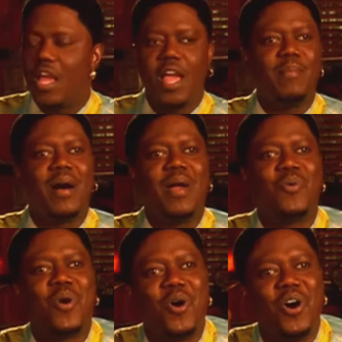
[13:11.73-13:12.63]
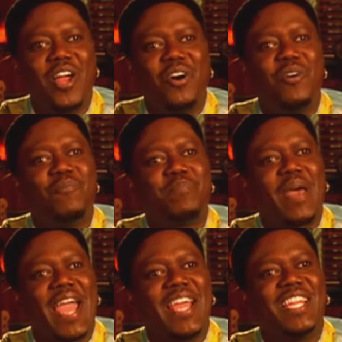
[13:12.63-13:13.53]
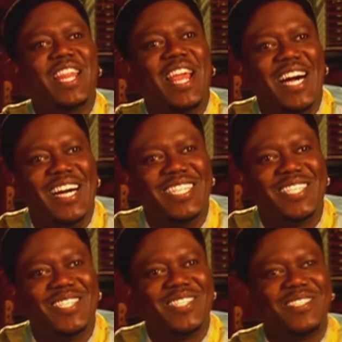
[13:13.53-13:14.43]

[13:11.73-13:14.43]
and my royal pain in the ass.